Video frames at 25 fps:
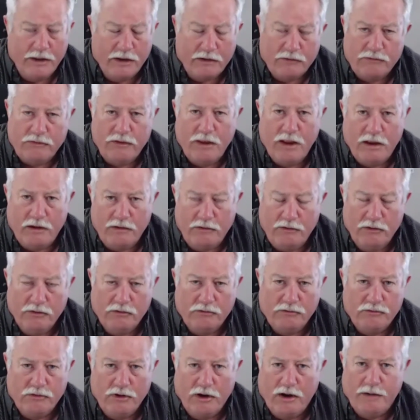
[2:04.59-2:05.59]
That's not
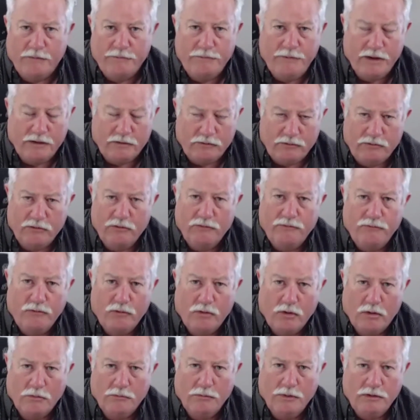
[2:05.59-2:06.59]
your job. That's the
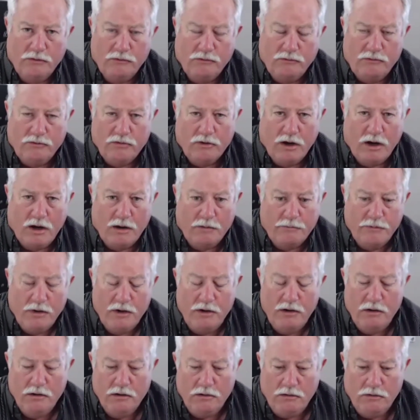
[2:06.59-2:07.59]
foreman's job.
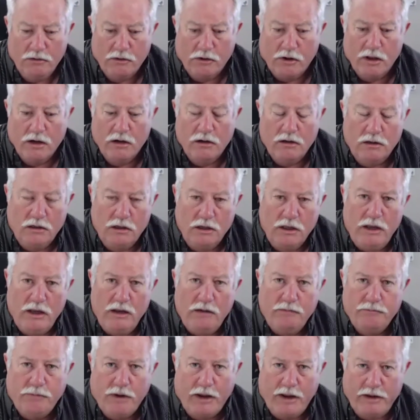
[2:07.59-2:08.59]
You're going to
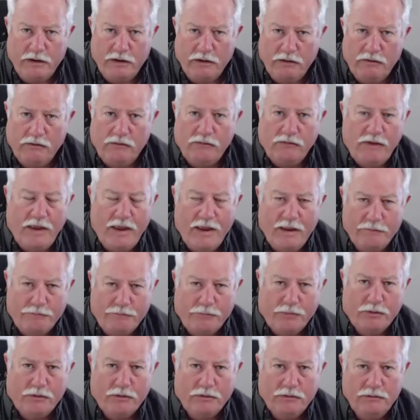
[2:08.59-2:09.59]
lead by
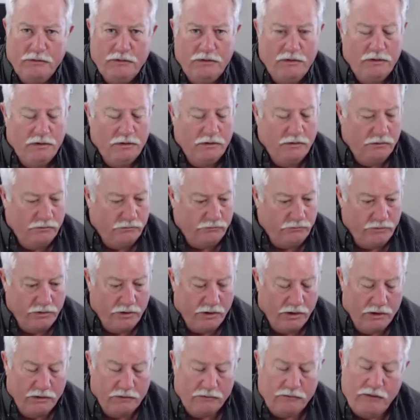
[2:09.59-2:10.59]
example. So
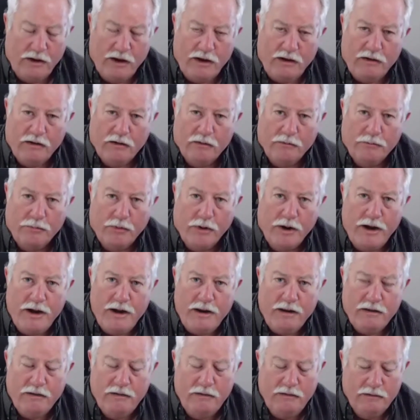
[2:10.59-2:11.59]
you're going to take your
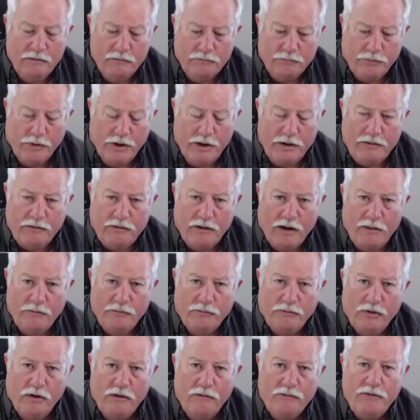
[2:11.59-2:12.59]
break
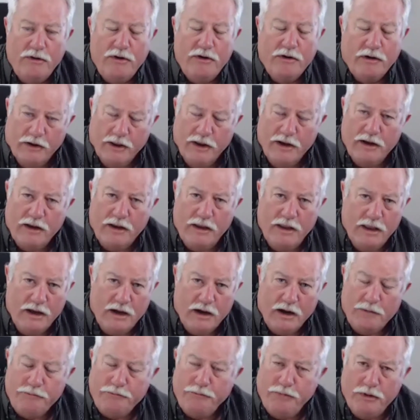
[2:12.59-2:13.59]
time's over. You're going to
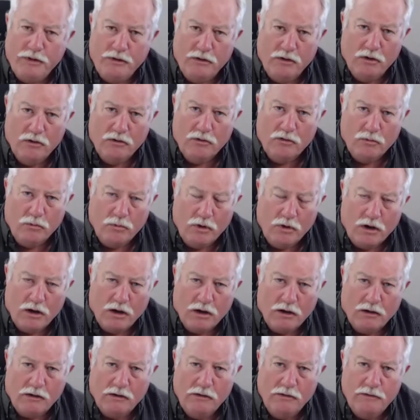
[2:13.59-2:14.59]
get up and go to
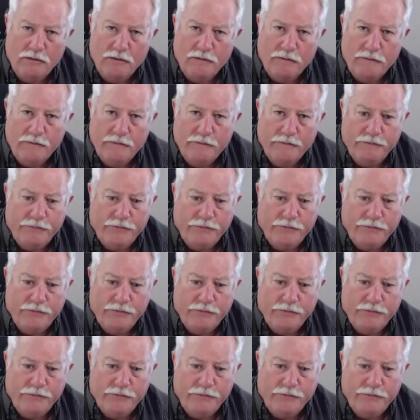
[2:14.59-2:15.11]
work.